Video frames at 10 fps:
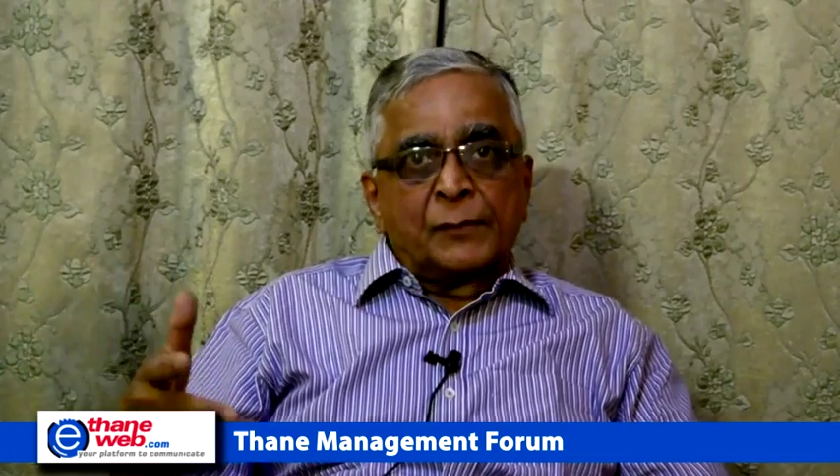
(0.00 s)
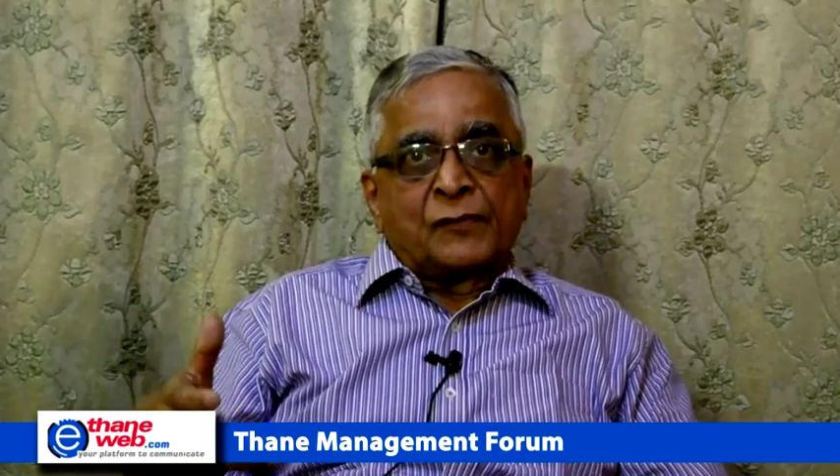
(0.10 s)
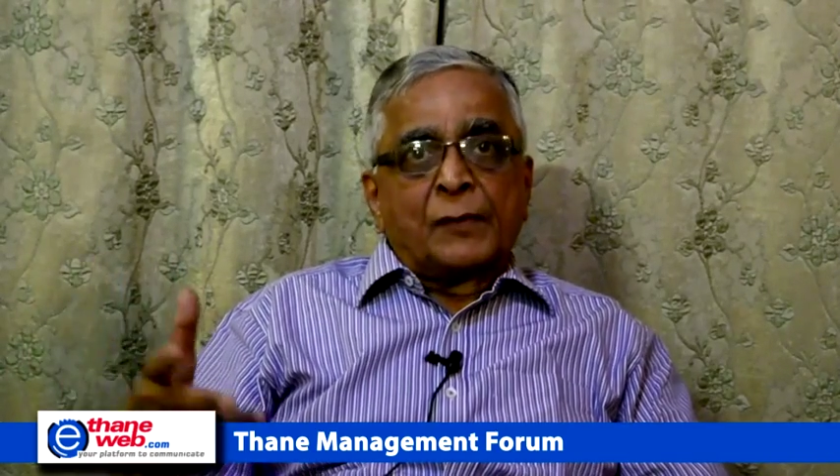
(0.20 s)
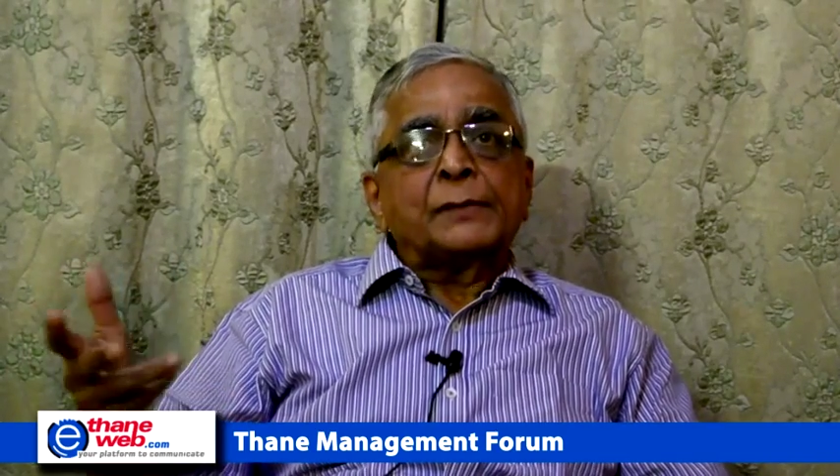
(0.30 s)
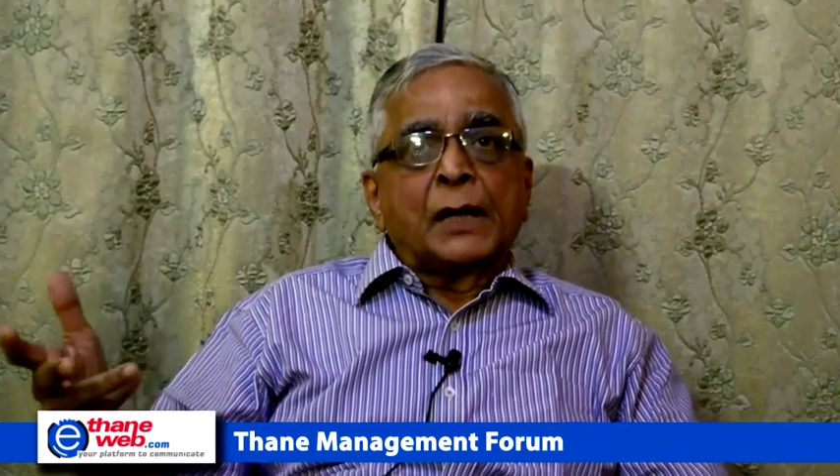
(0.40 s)

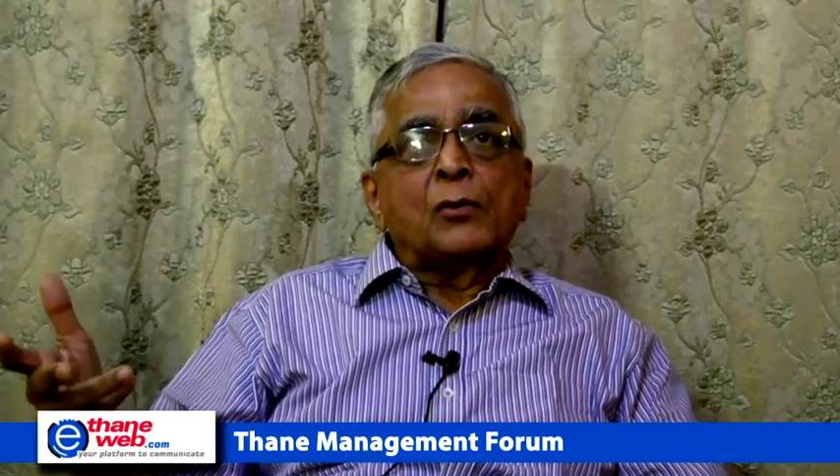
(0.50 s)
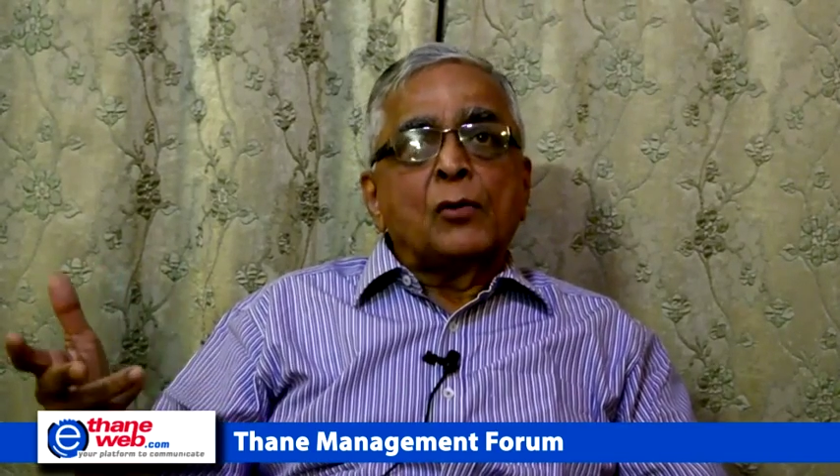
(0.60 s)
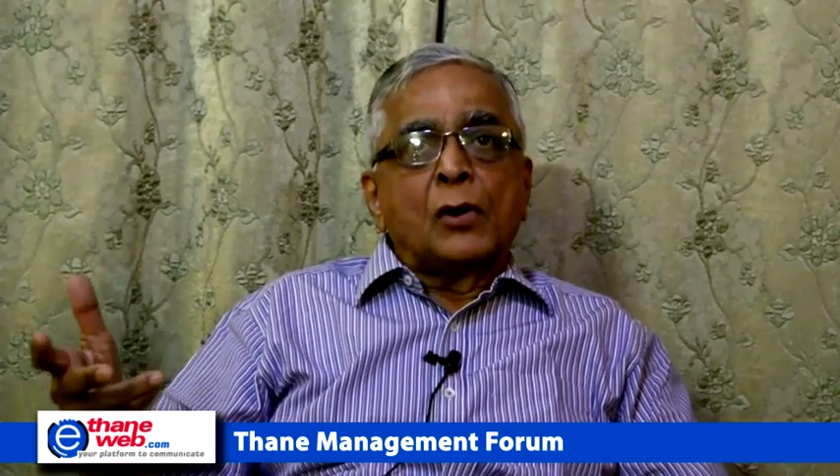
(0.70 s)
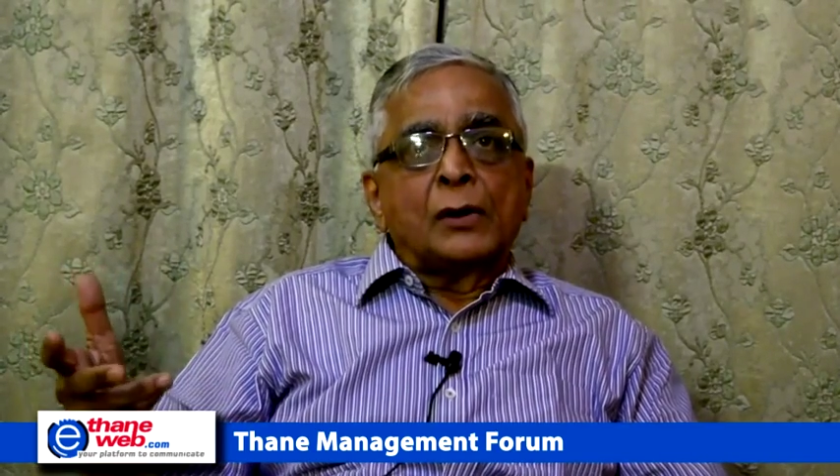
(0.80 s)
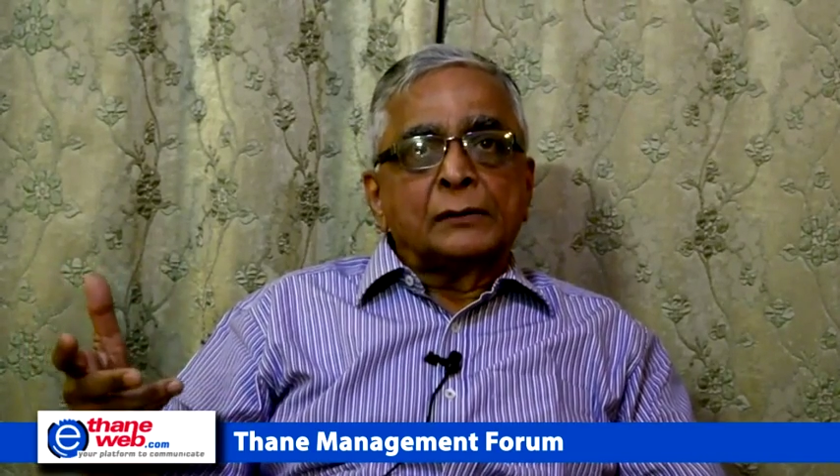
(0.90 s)
from now
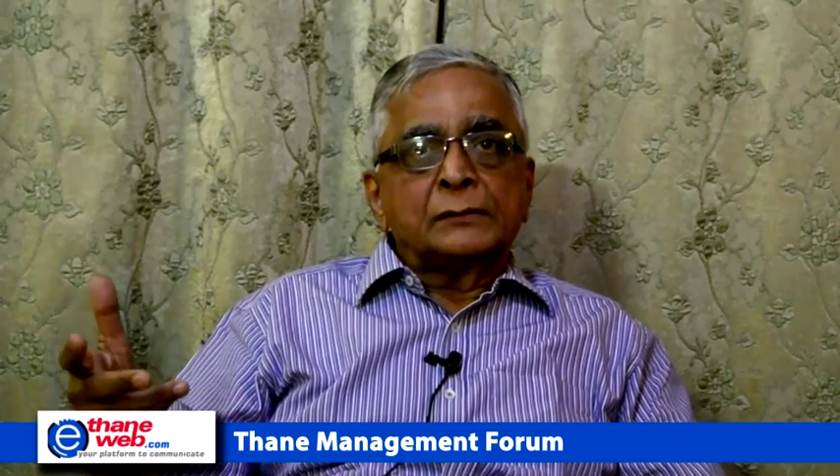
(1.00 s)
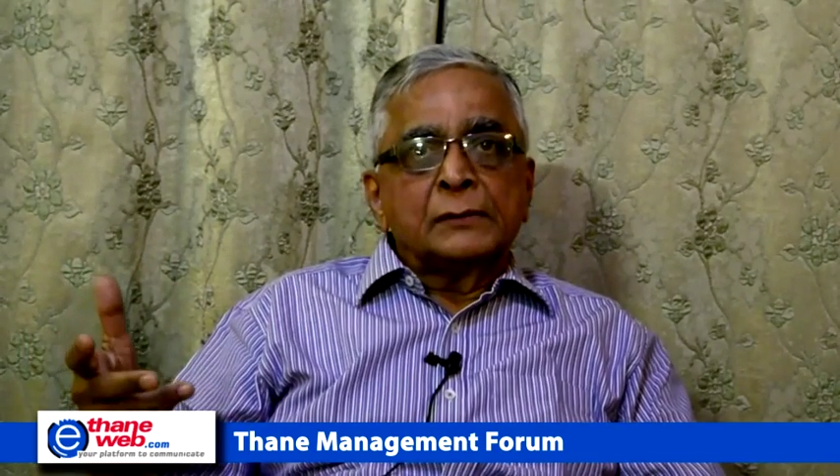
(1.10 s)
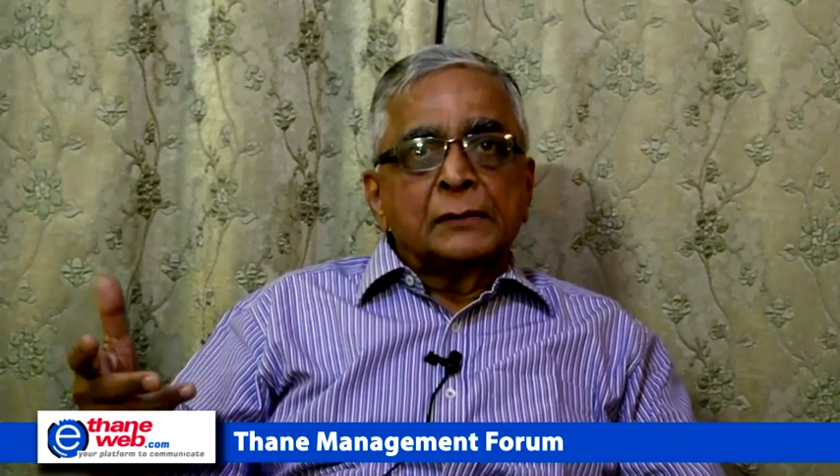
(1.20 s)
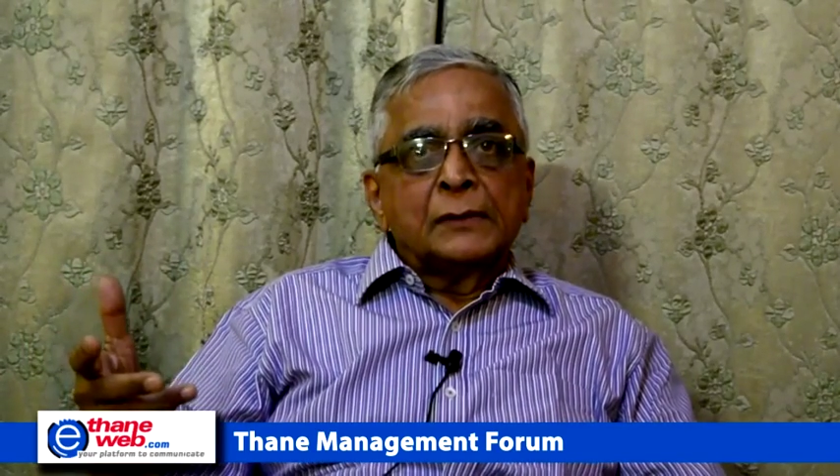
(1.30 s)
on,